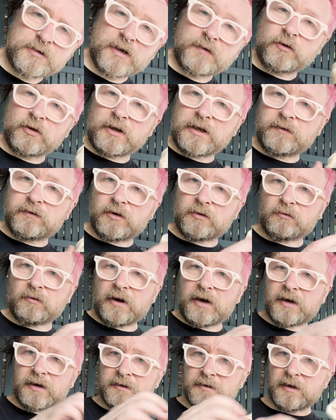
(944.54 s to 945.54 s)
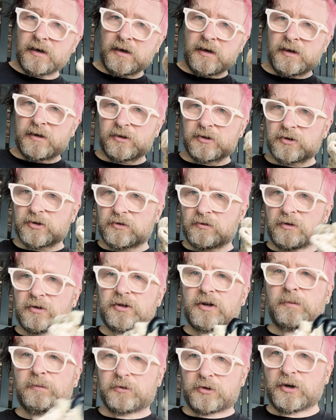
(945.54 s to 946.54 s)
If you leave your rags just
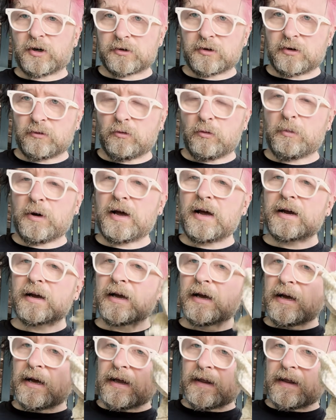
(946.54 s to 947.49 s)
scrunched up and chucked into a bag,